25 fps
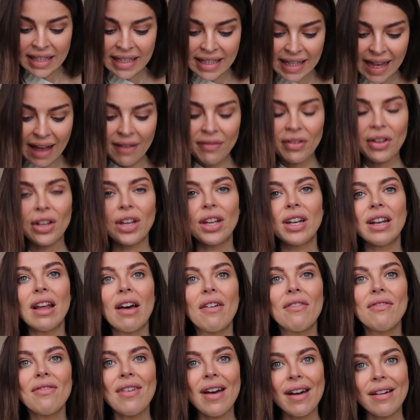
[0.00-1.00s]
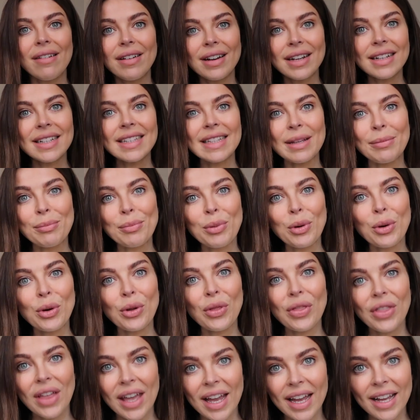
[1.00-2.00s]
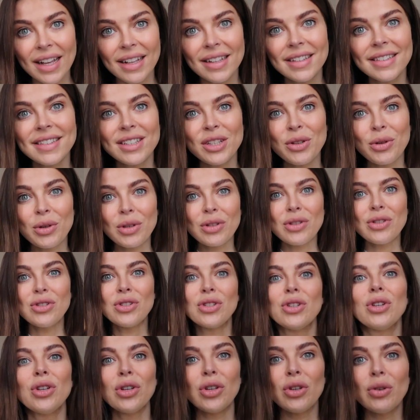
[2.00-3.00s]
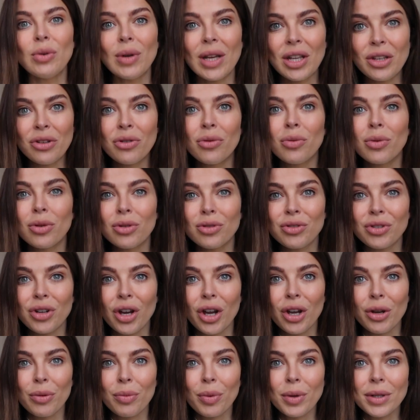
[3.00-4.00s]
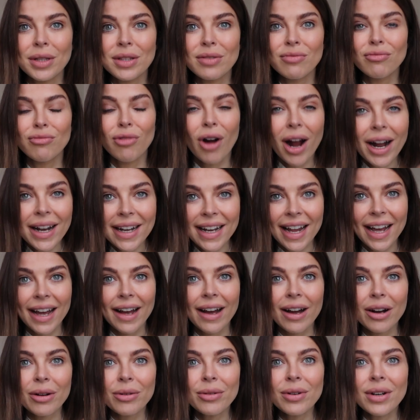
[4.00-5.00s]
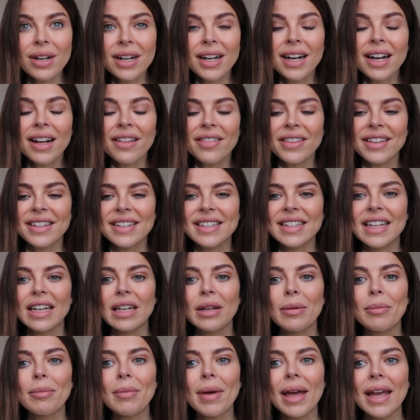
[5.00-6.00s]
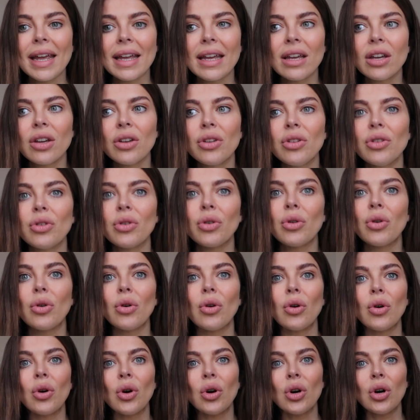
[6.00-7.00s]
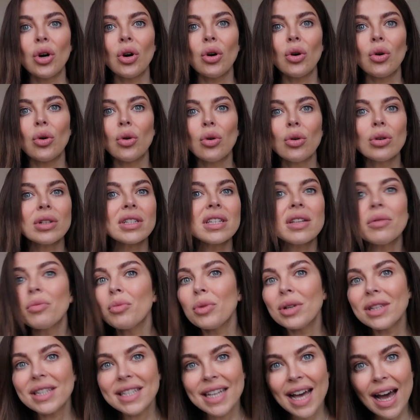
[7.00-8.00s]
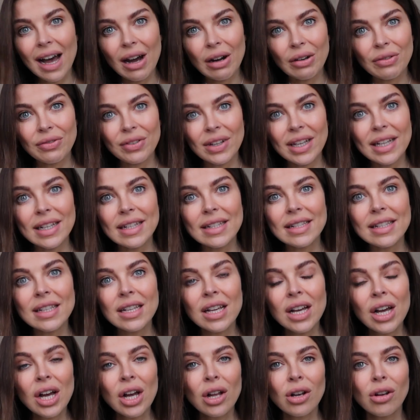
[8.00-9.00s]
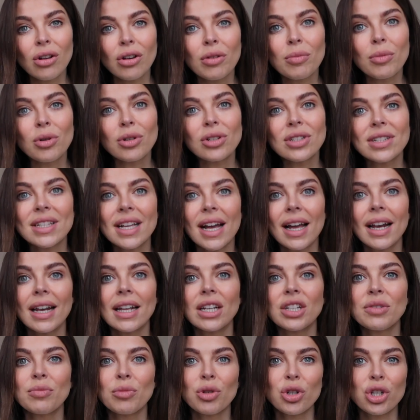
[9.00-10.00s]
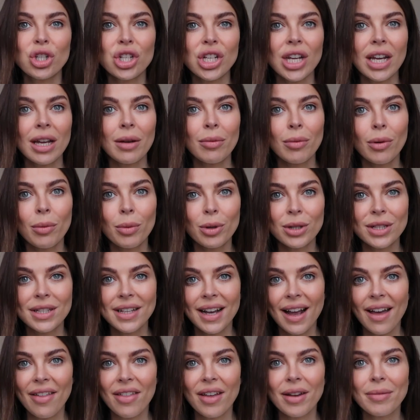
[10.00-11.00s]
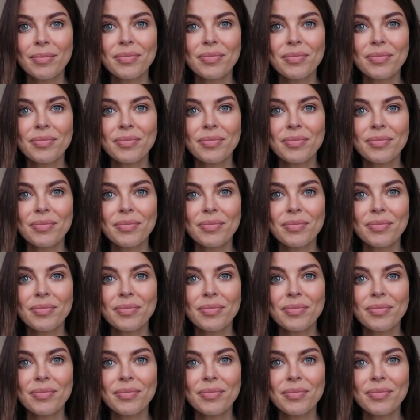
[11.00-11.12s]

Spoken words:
7 very simple things you can do in your wardrobe right now that's gonna make your autumn winter outfits look more stylish, more chic, more put together.